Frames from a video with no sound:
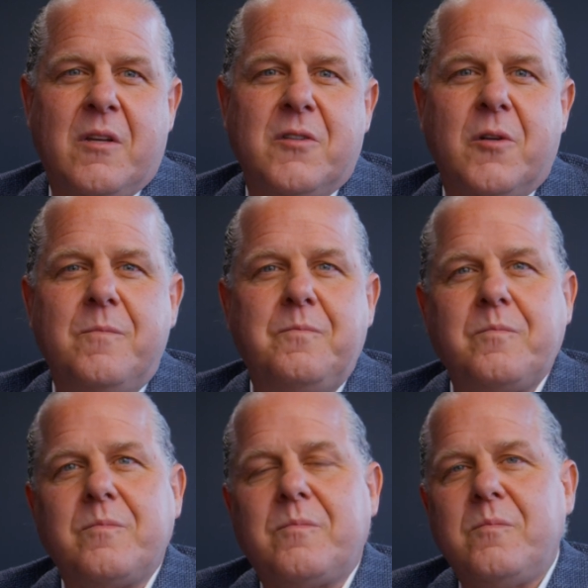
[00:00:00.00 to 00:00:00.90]
So
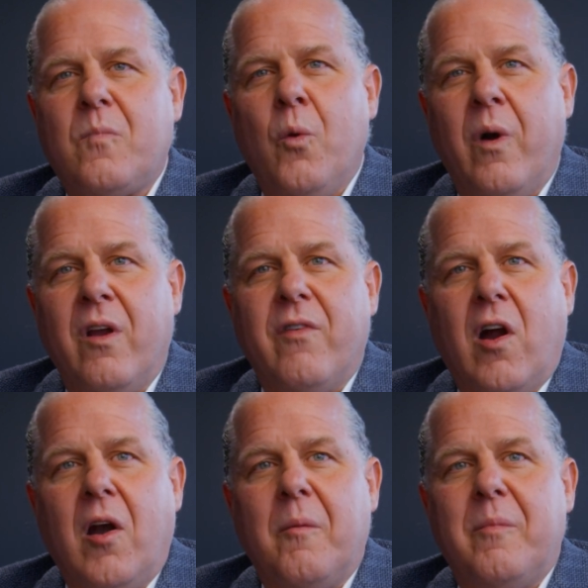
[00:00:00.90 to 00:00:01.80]
one of
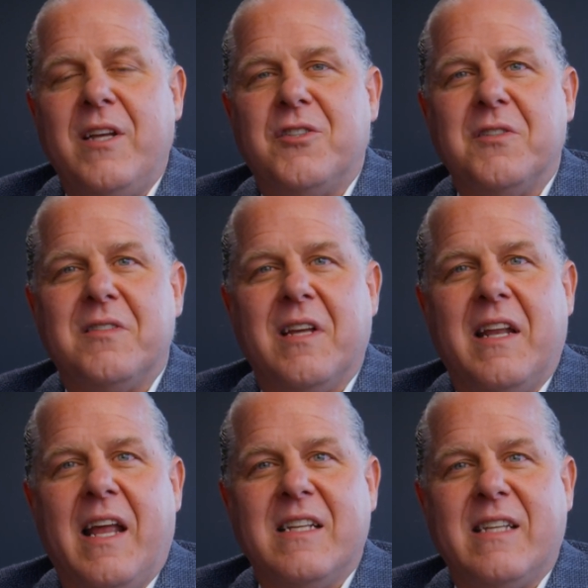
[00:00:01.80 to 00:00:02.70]
our patients
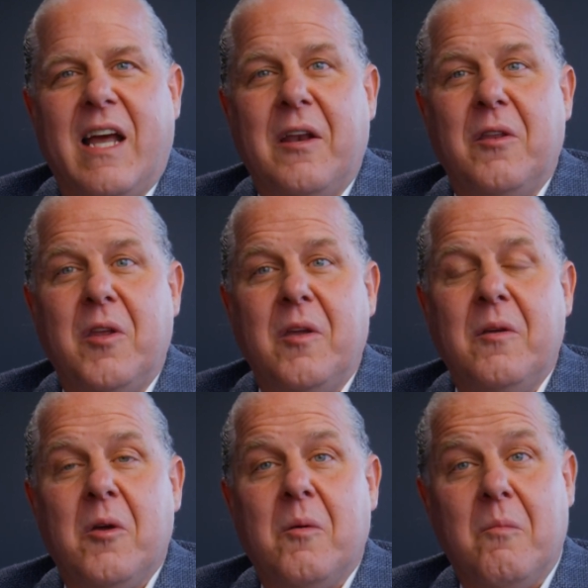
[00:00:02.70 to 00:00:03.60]
that has had the
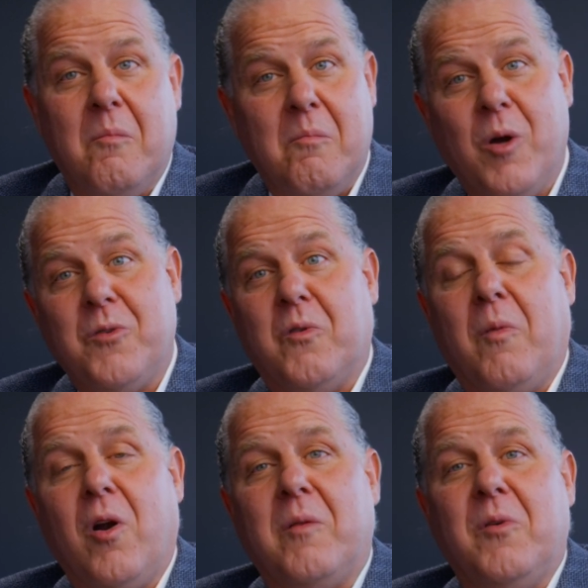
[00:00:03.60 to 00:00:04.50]
most
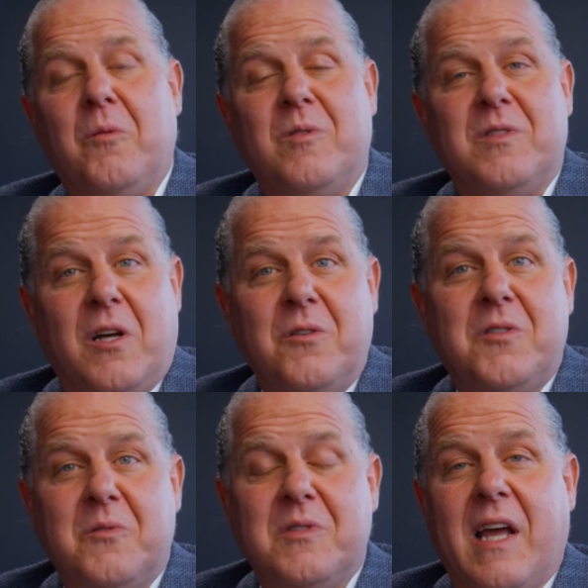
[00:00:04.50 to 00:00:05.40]
remarkable
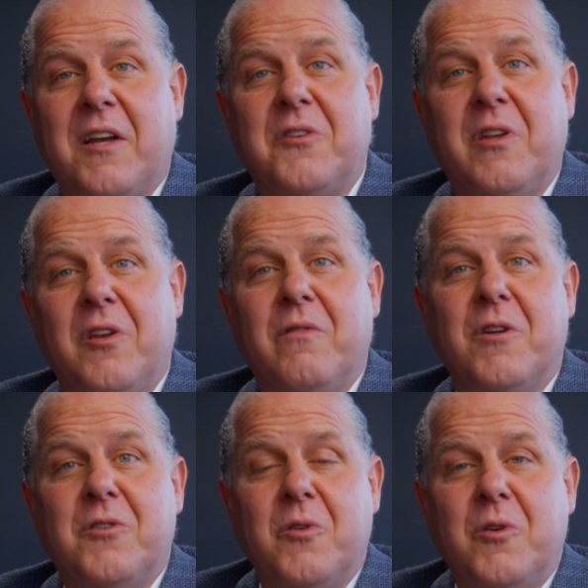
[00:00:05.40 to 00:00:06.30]
results was actually an
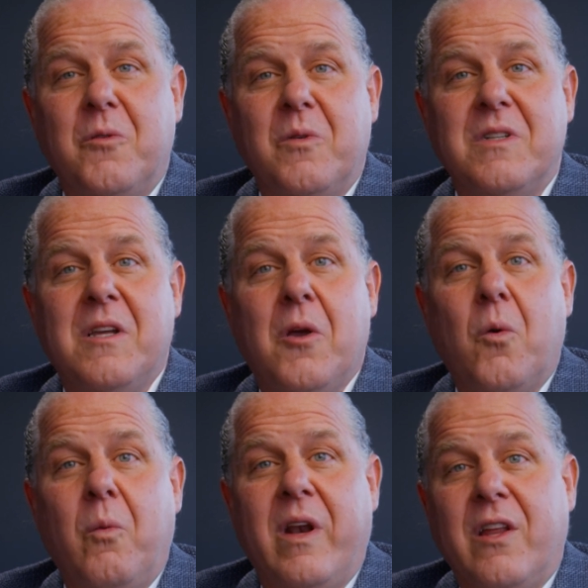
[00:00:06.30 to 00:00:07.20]
individual who was
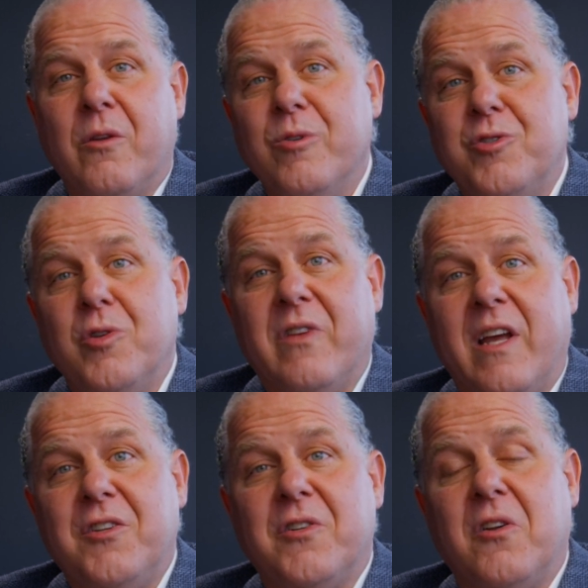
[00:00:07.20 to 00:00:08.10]
winning the
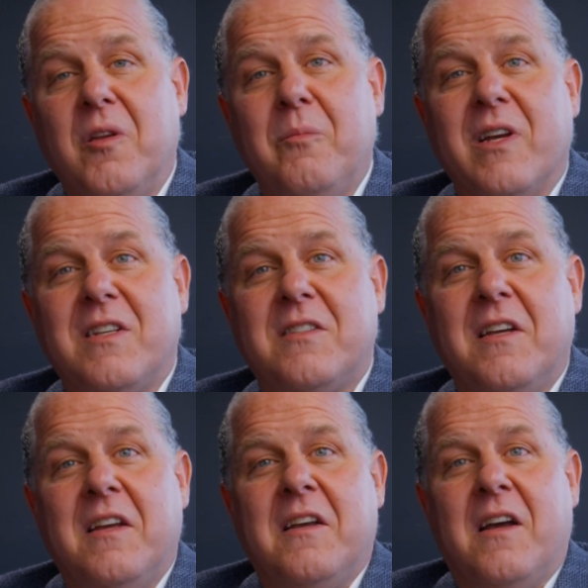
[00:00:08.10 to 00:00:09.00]
Rejuvenation Olympics.
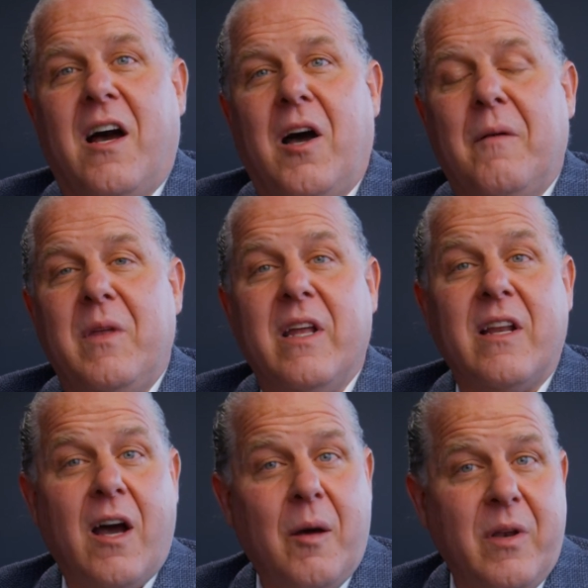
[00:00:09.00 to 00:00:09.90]
Uh, in
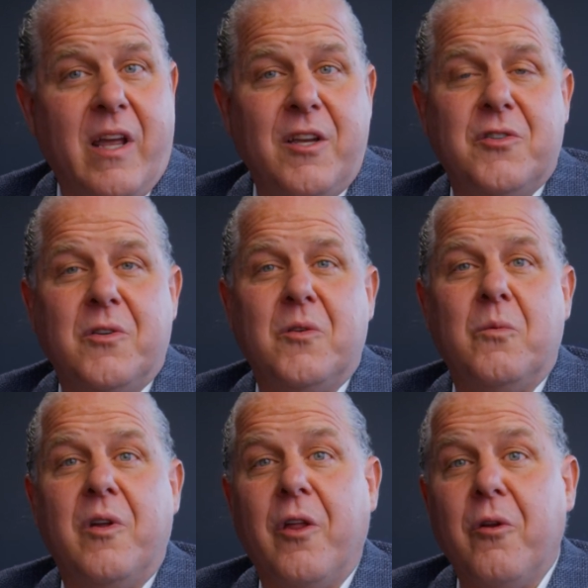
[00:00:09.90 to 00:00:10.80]
combination
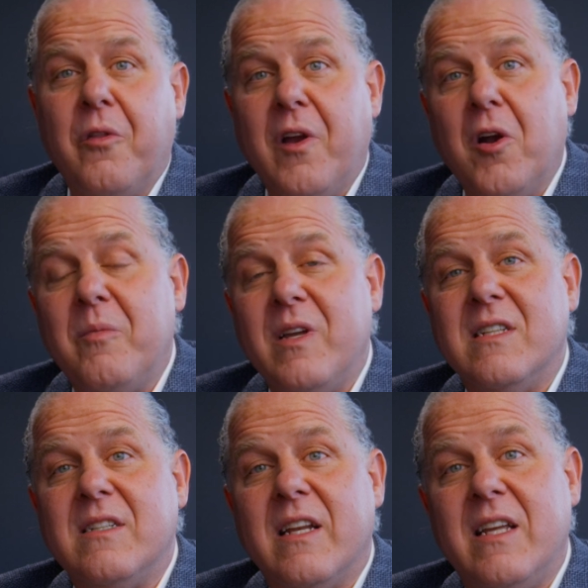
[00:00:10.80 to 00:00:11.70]
with other
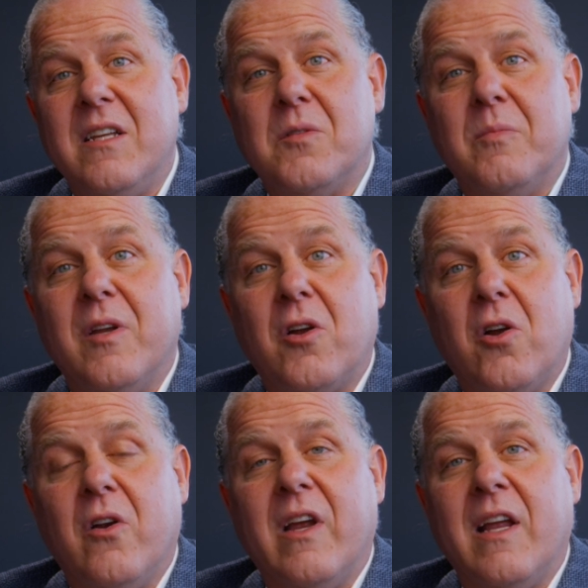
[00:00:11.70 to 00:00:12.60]
therapies that he's been
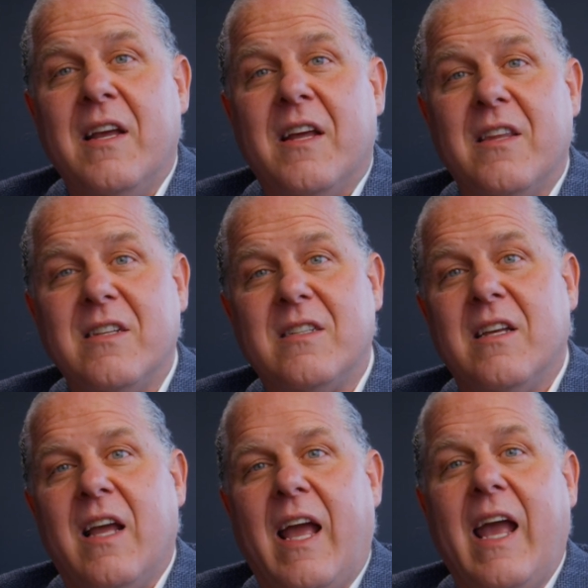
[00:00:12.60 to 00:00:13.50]
occurring, this
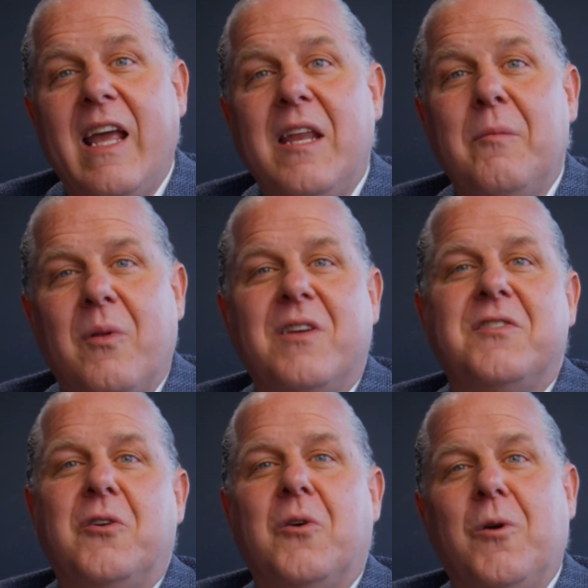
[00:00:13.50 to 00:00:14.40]
80
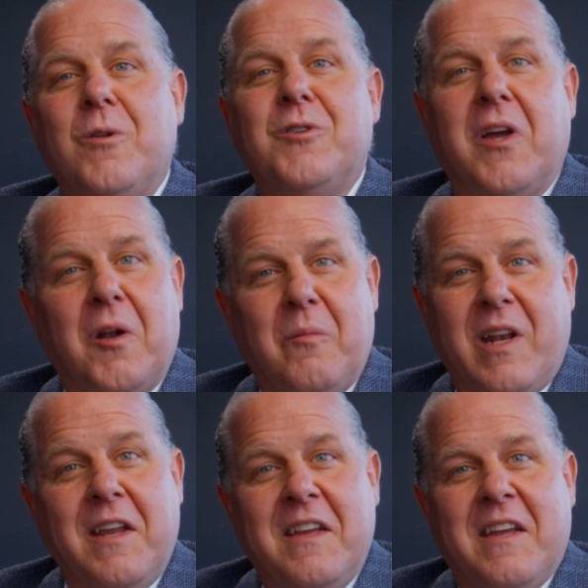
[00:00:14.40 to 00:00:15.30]
plus year old
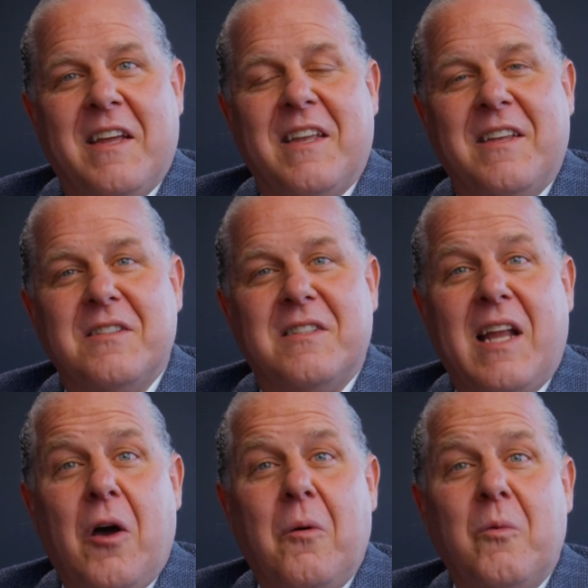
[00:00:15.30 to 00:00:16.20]
gentleman is
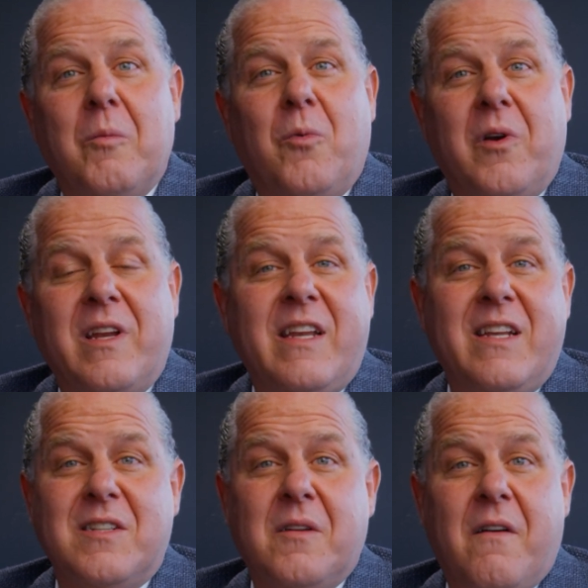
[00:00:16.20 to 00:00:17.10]
now reporting
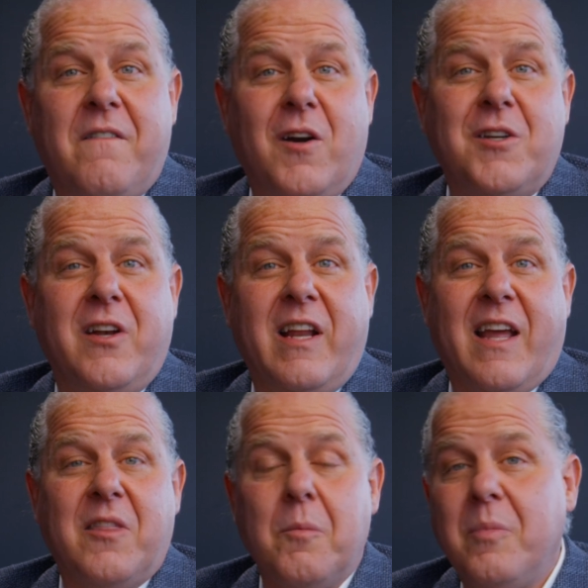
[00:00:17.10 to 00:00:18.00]
he is functioning
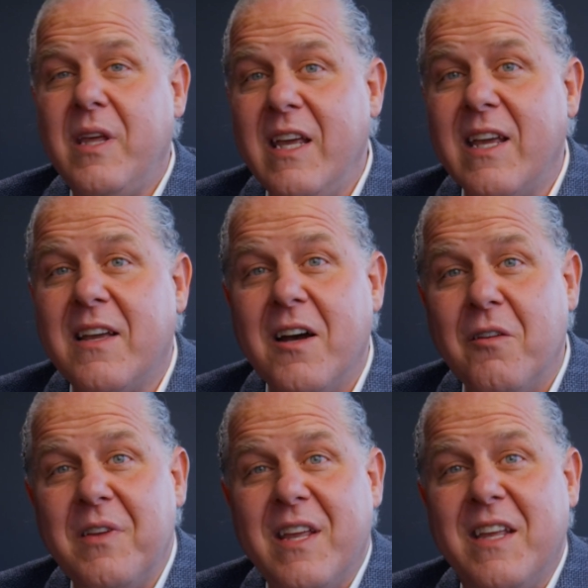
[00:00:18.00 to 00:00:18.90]
at the peak
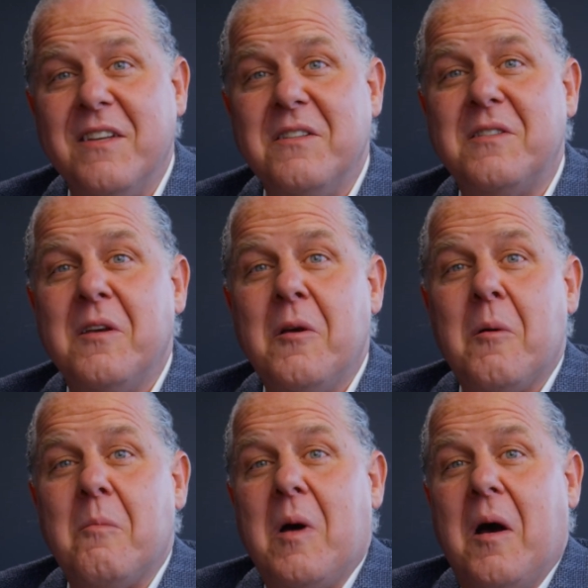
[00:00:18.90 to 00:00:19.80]
of his
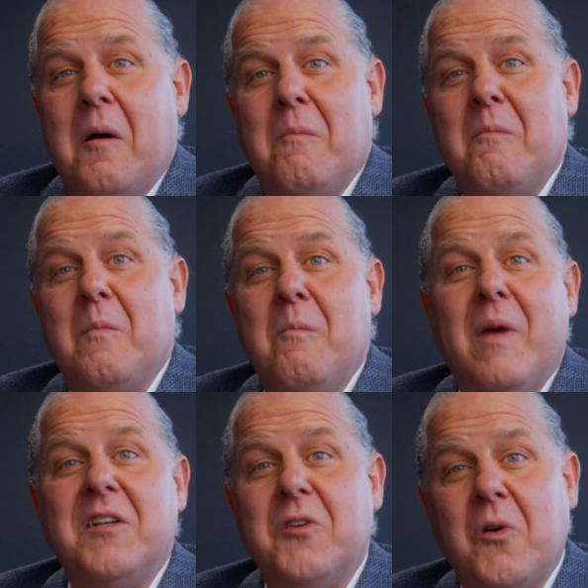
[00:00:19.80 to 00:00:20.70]
um,
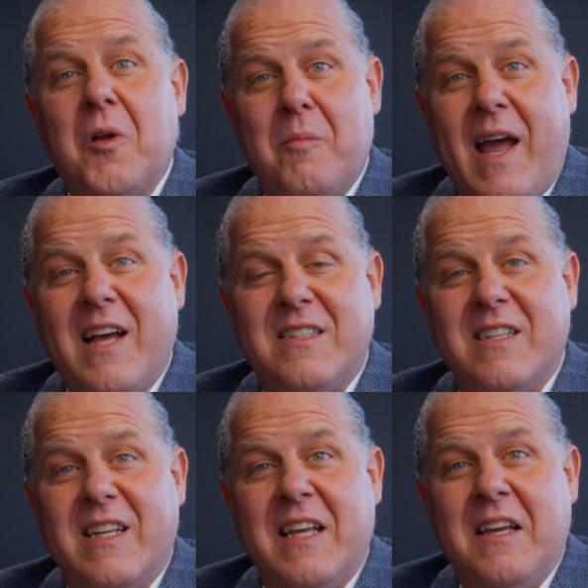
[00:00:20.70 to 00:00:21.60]
mental
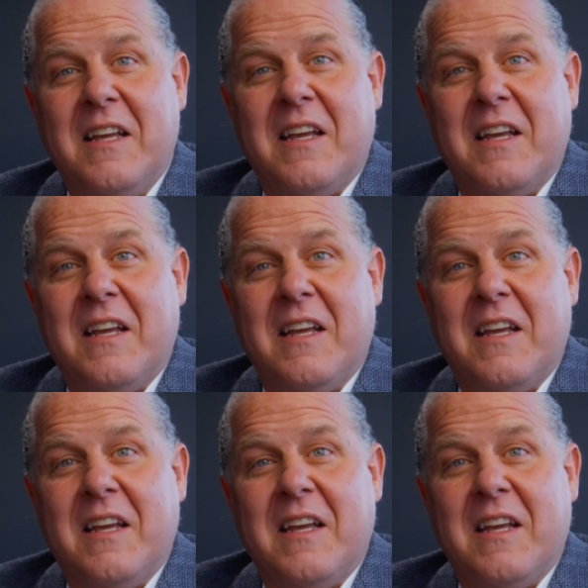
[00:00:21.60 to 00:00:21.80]
capacity.